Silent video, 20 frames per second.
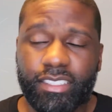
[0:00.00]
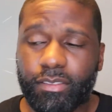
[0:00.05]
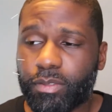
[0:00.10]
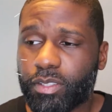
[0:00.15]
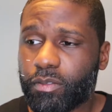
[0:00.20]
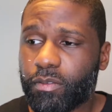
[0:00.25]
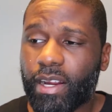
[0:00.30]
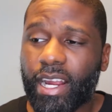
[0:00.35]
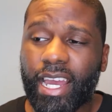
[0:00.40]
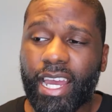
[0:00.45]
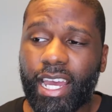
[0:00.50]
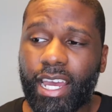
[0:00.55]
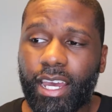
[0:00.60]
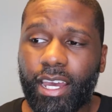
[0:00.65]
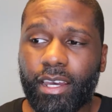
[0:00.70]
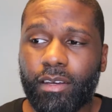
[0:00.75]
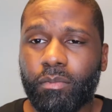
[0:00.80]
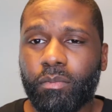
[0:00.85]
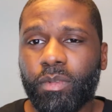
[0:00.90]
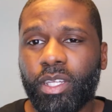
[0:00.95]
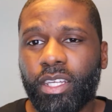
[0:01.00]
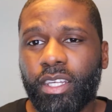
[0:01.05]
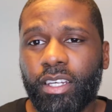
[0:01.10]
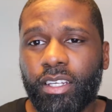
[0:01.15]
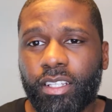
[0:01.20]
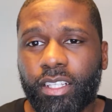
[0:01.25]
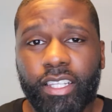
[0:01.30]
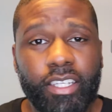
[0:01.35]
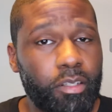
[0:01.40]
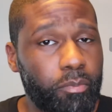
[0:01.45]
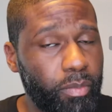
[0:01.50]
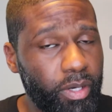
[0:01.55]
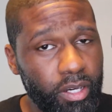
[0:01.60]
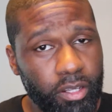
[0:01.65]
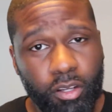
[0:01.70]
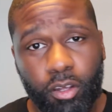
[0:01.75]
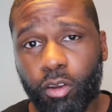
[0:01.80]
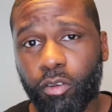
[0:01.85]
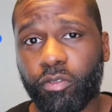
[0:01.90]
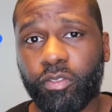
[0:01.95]
subscribe, click the
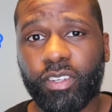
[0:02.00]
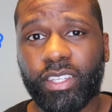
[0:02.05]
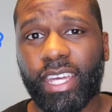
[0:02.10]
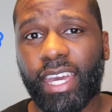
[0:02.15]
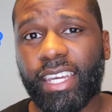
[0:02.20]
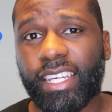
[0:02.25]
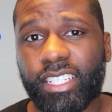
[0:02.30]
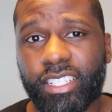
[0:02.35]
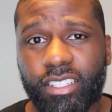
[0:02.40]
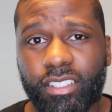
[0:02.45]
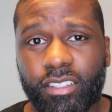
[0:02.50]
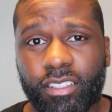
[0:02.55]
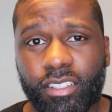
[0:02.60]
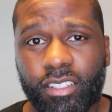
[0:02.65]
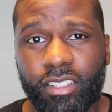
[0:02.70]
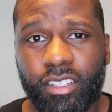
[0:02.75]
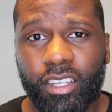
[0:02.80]
bell notification.